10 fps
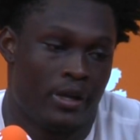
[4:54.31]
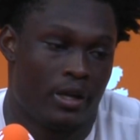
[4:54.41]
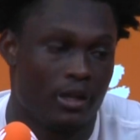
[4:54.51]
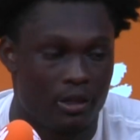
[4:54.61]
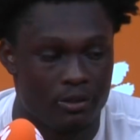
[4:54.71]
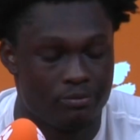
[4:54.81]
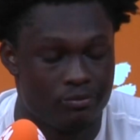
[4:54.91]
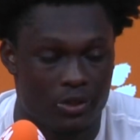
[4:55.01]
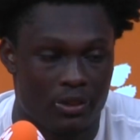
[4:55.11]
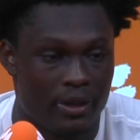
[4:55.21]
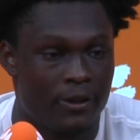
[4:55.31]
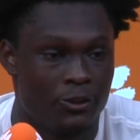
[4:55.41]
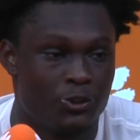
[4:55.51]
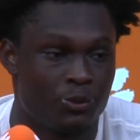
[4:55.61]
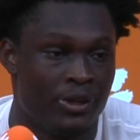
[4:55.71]
I thank
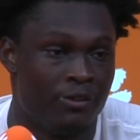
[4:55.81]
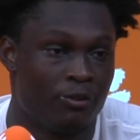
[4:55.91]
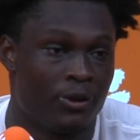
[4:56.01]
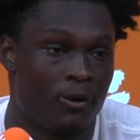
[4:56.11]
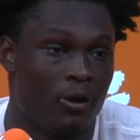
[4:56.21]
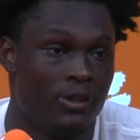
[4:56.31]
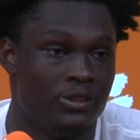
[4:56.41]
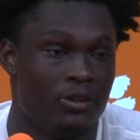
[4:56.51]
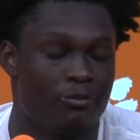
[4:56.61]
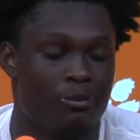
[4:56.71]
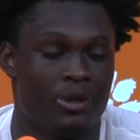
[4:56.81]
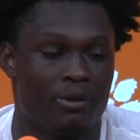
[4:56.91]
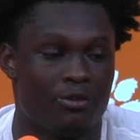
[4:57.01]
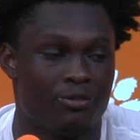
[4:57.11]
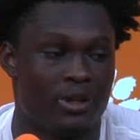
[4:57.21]
Coach Sweeney for all he's done for me and
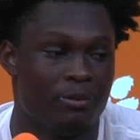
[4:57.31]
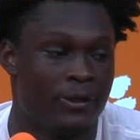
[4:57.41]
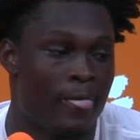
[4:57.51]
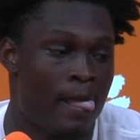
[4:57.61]
my family,